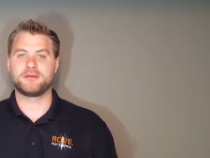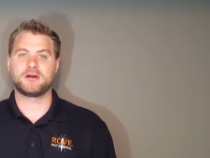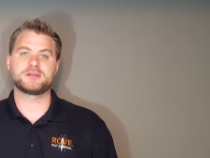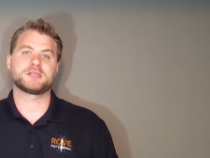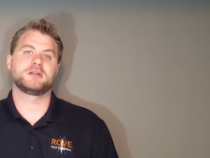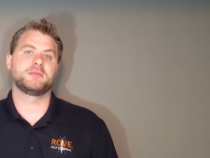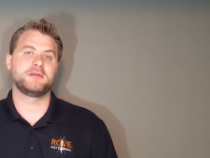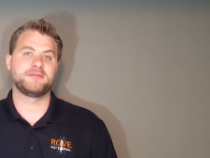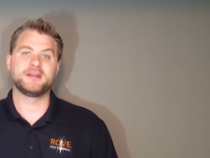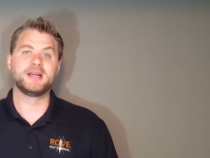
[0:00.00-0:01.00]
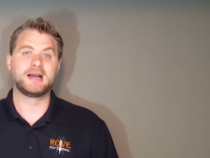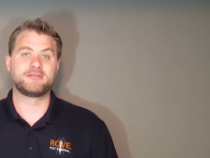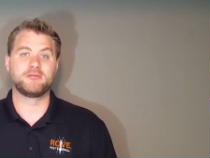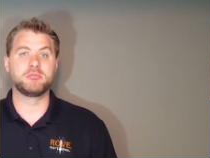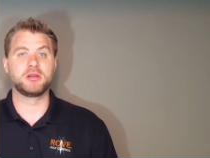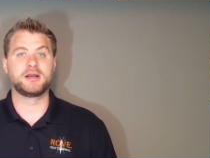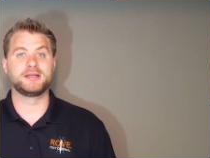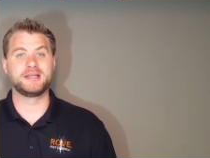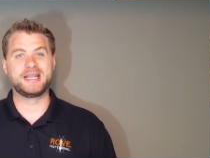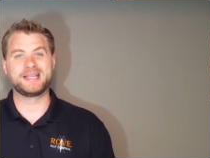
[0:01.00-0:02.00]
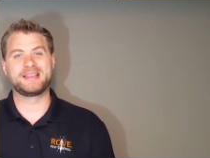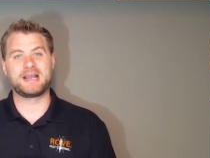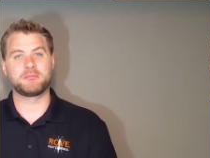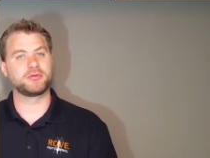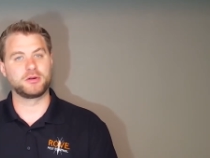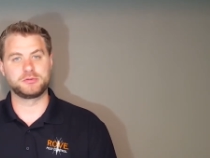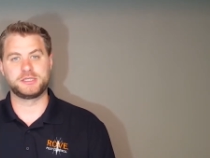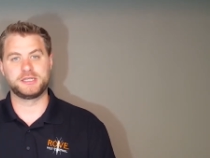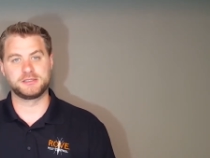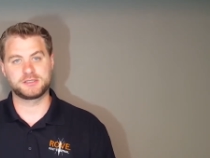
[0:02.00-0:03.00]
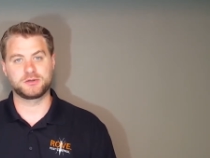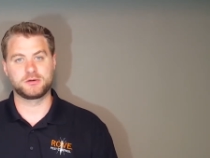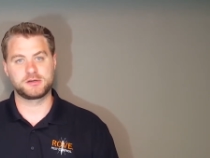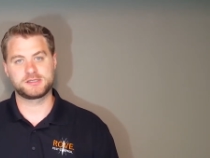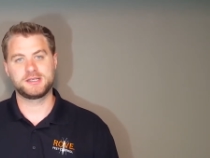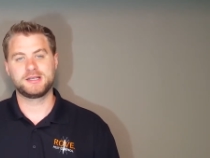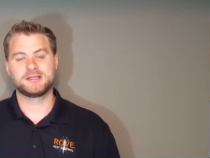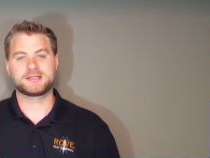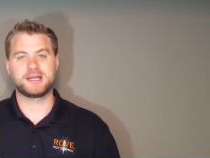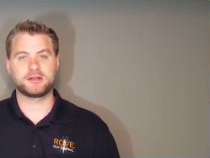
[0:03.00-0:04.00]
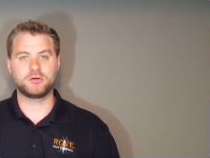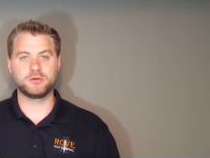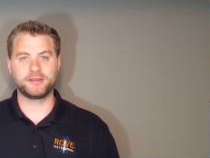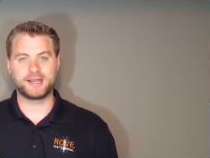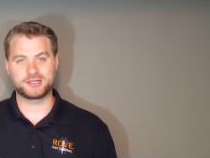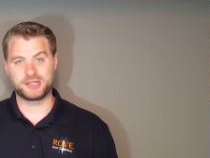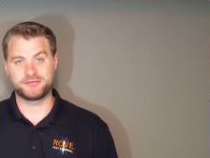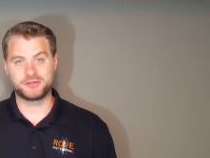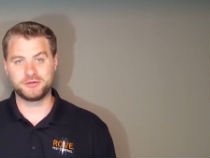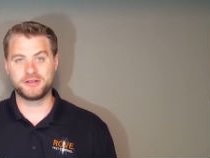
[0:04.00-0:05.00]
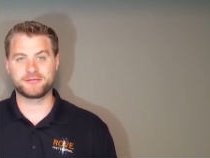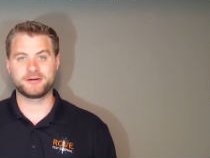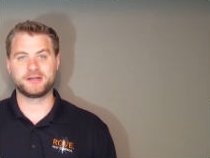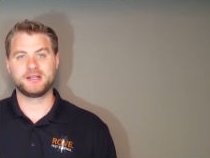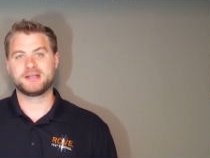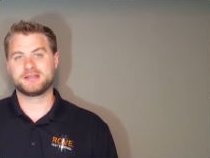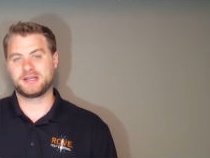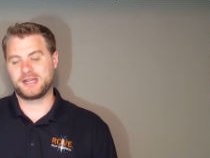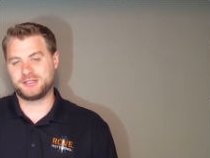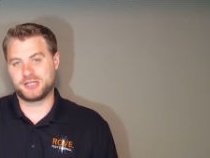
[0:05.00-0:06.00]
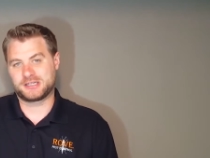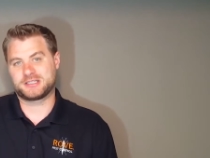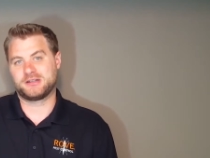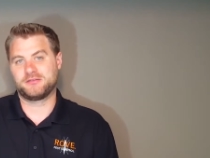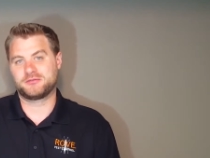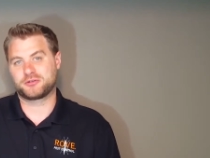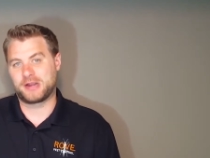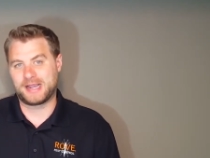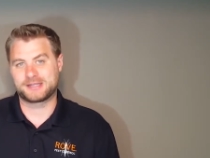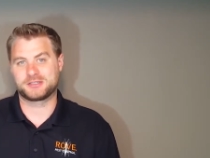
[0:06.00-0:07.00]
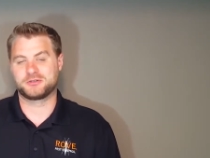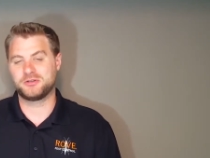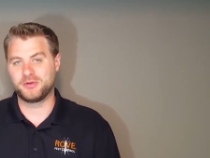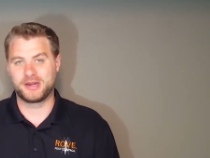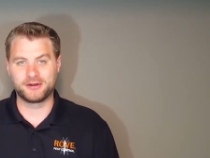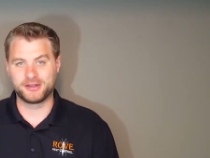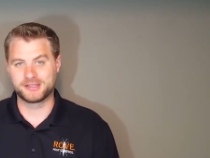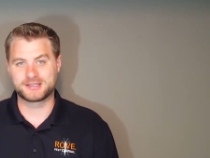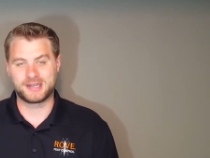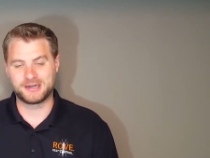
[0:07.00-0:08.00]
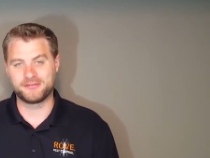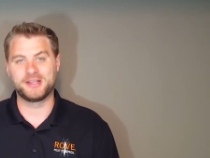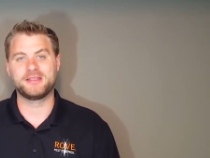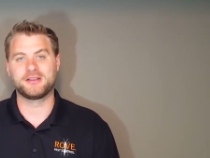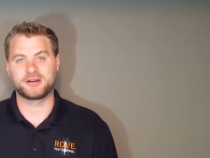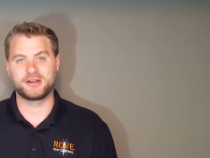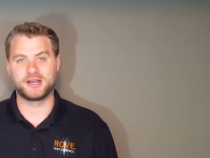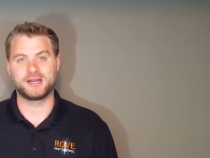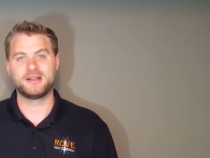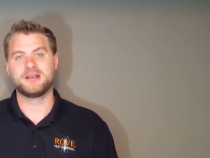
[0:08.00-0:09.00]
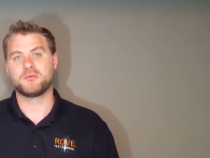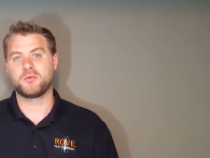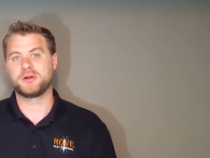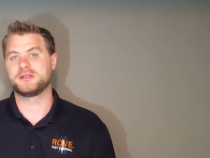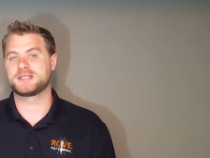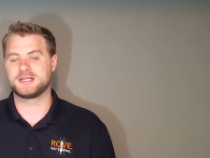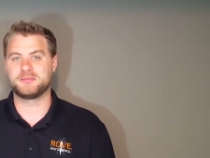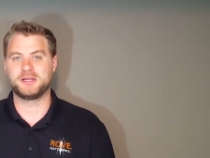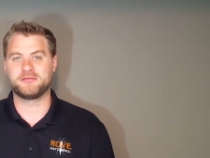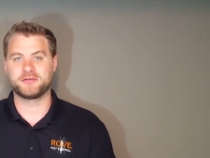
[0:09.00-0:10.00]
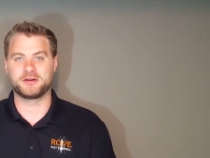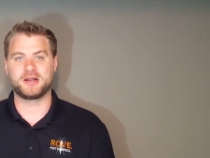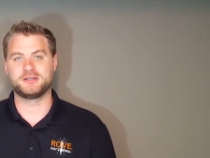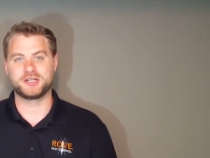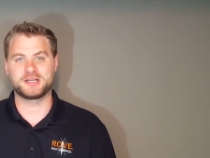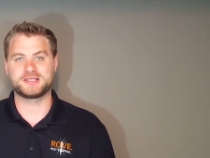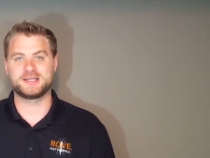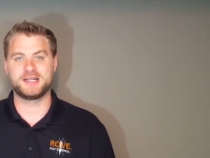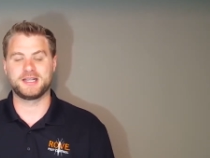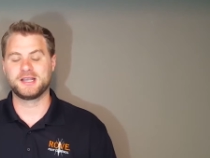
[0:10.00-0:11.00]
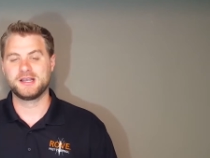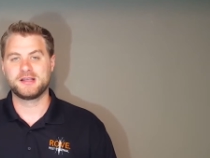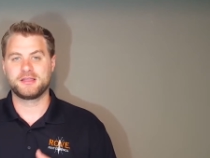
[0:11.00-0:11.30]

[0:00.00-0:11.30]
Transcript: they're also going to be feeding off of blood to get that protein source. It's kind of cool. They actually have two different digestive tracts or two areas kind of in their gut. One is going to be for digesting